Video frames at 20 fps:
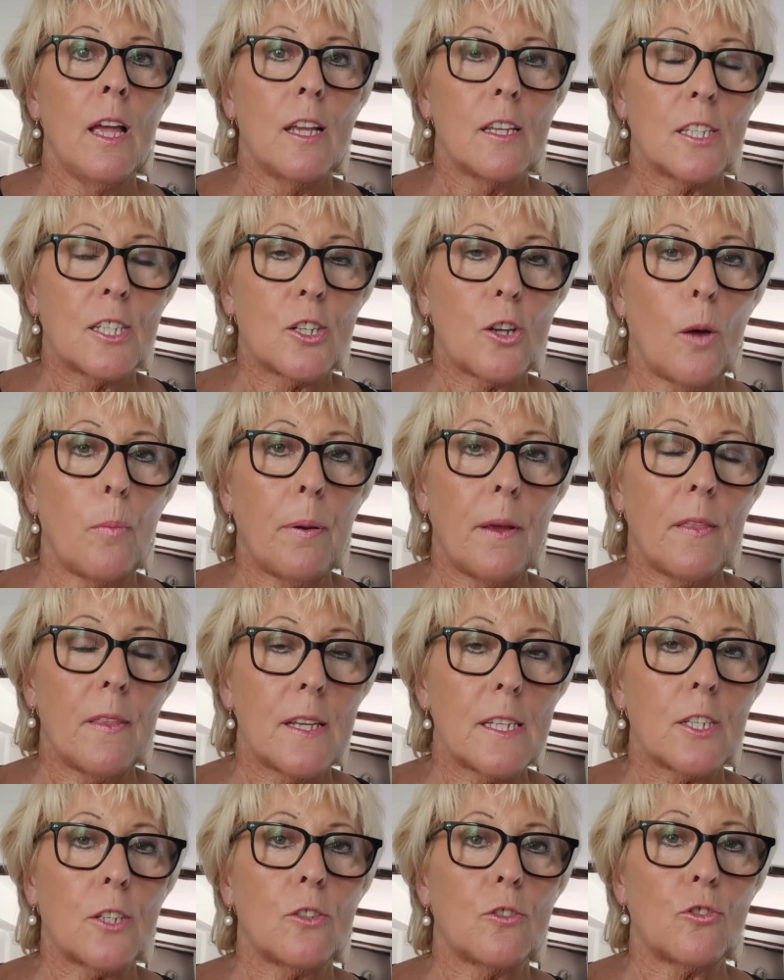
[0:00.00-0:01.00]
stopping
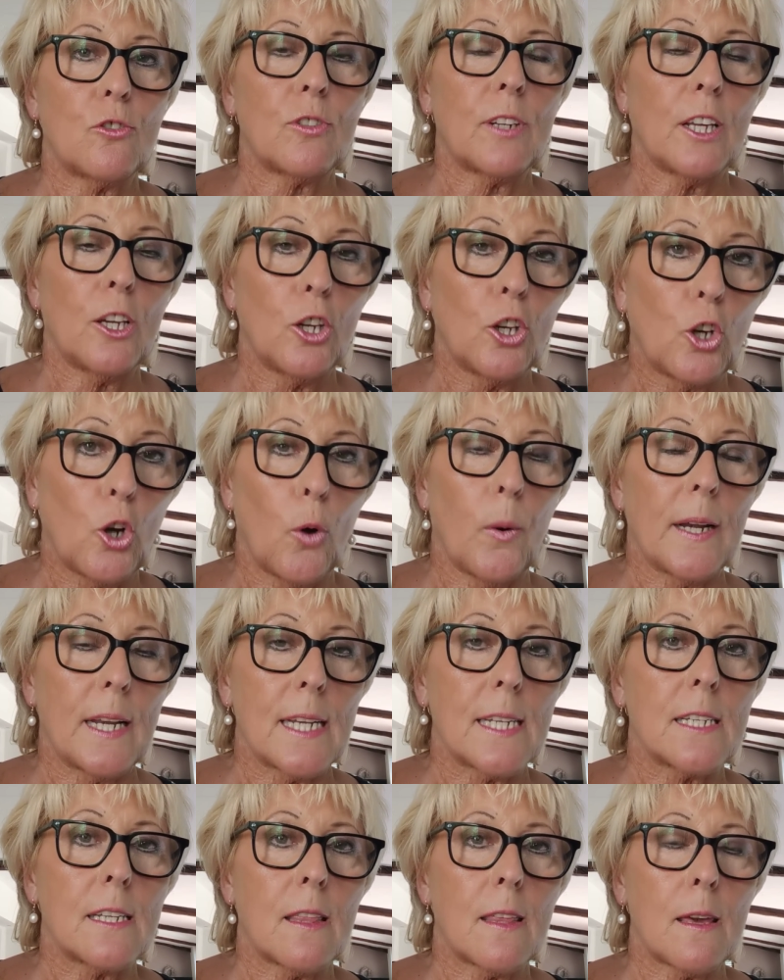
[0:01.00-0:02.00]
this country going
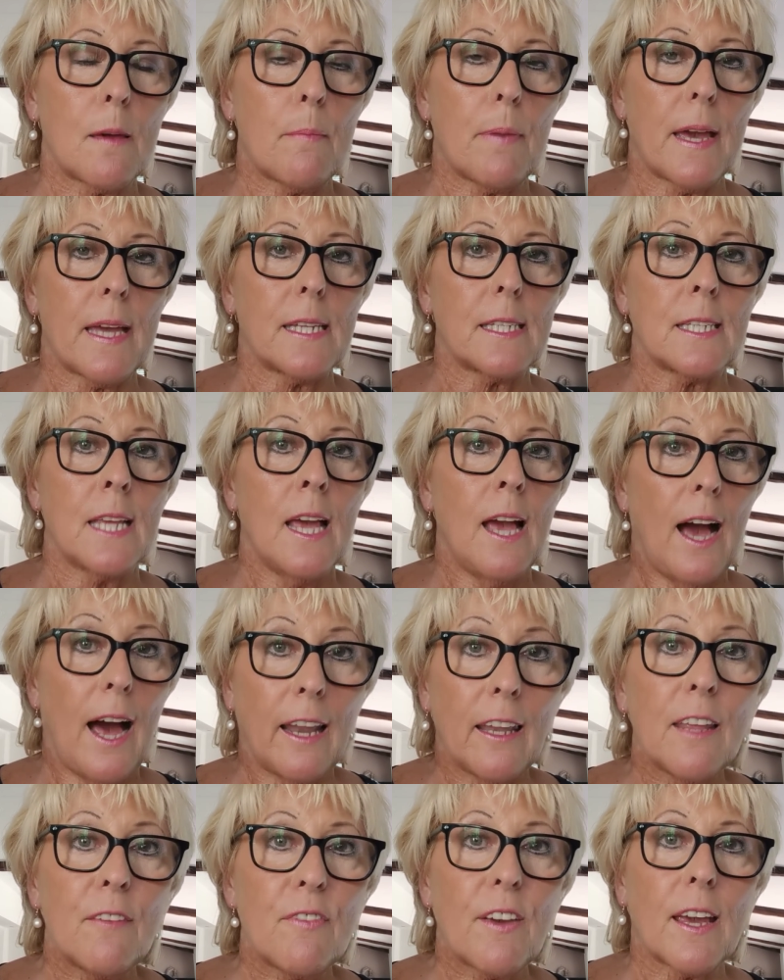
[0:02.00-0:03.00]
into the abyss.
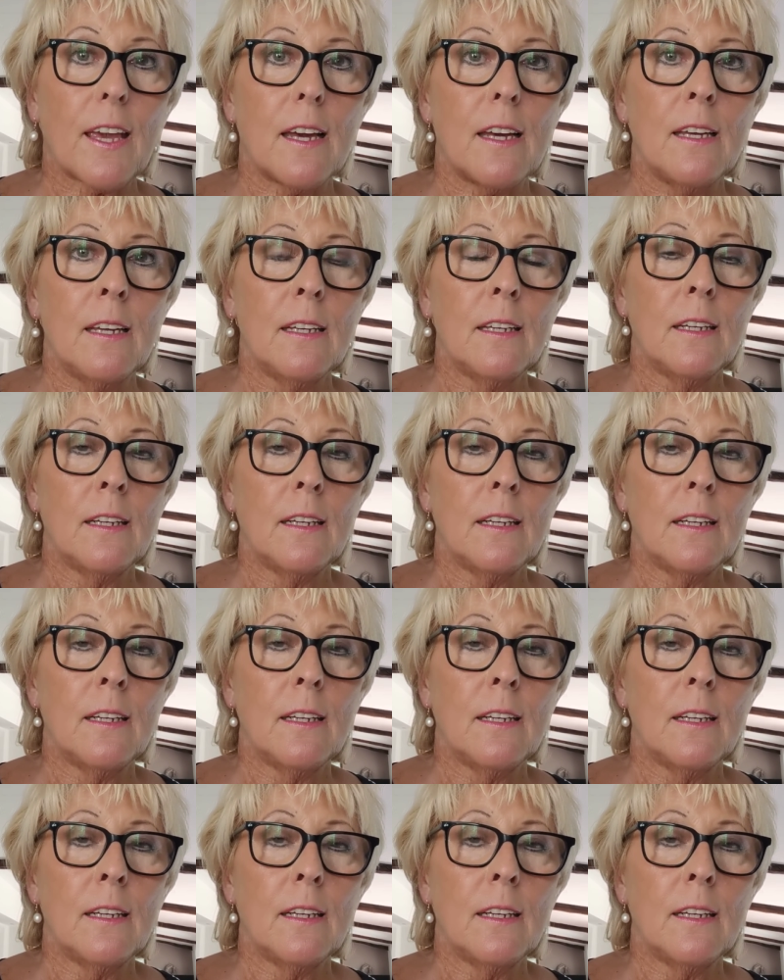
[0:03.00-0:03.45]
I live here.